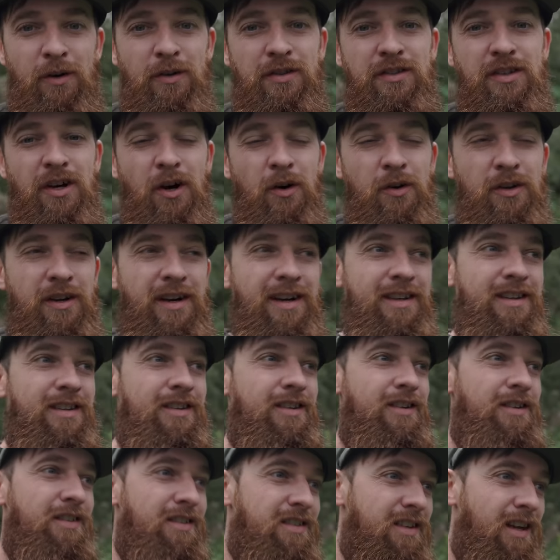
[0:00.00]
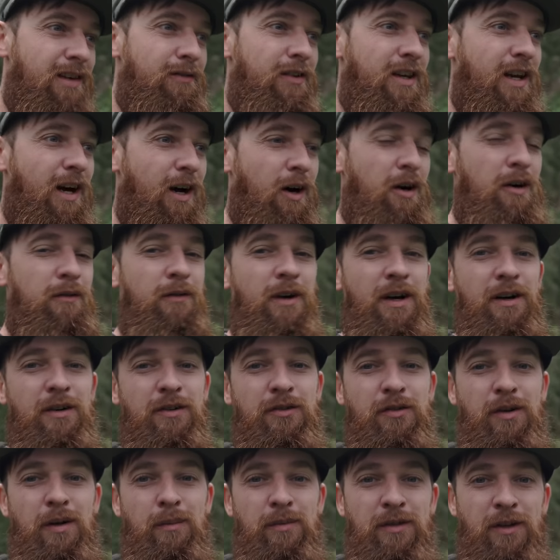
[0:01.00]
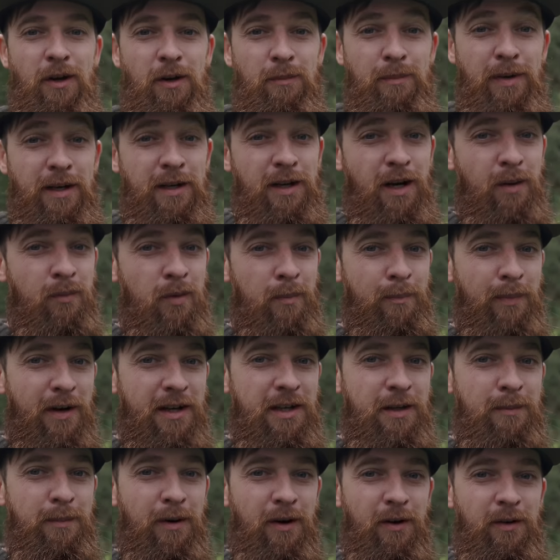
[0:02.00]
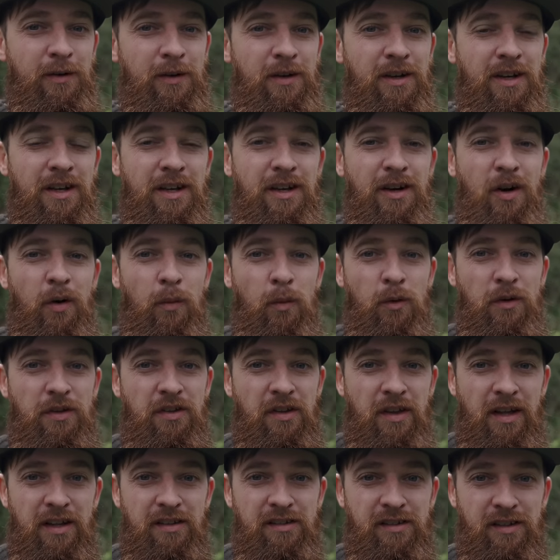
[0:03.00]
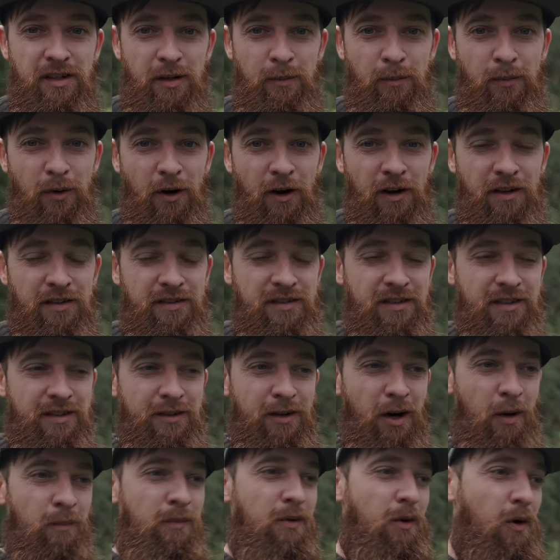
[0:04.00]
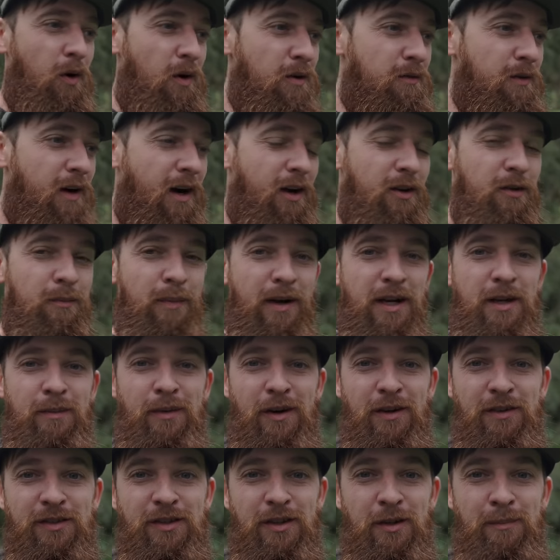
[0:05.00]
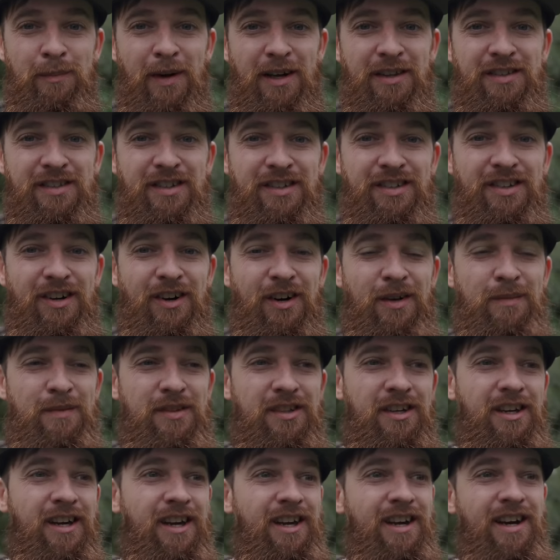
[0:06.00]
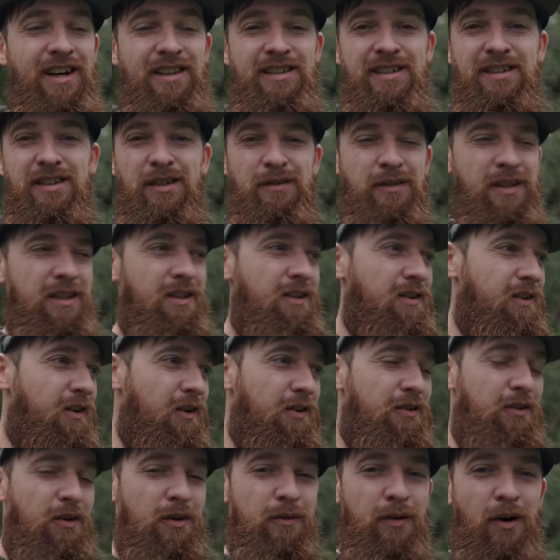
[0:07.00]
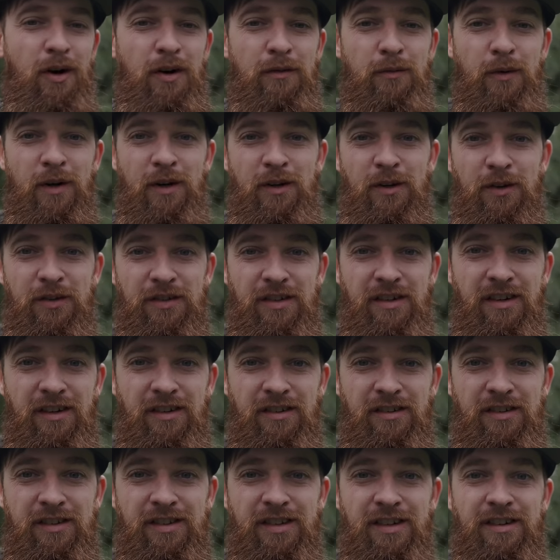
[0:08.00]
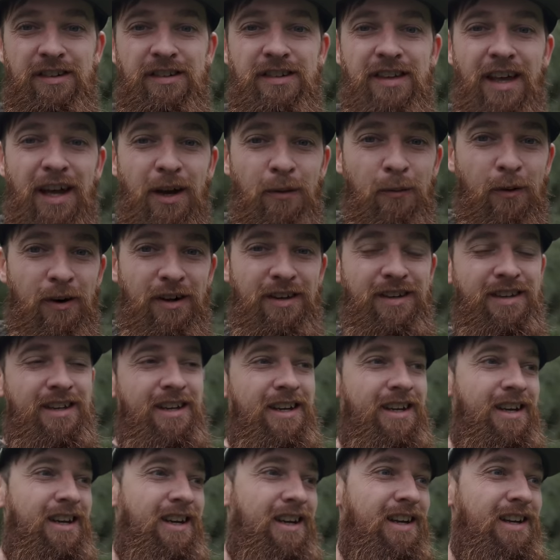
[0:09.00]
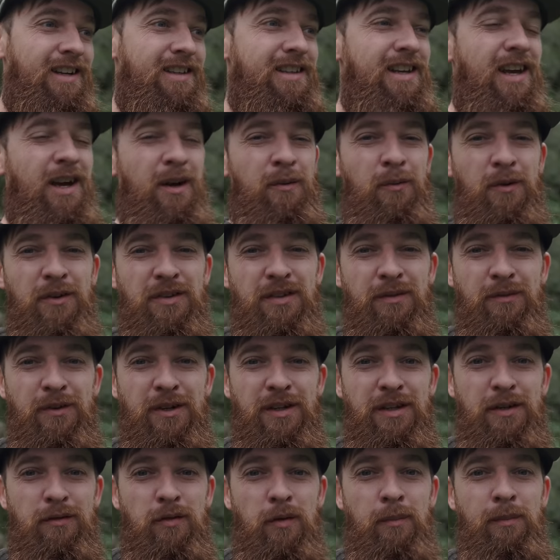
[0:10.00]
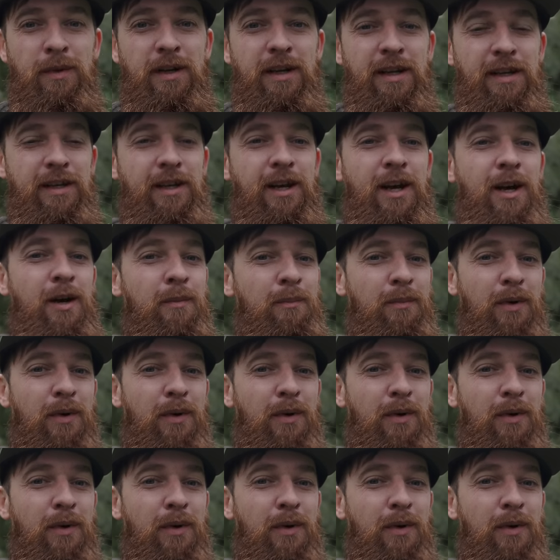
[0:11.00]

I was told I had to do a 7-hour round trip to go and pick up a bait boat, I was less than impressed. I'm not a fan of bait boats at the best of times, and then to think I've got to drive halfway across the country to and get one, yeah, it wasn't really for me.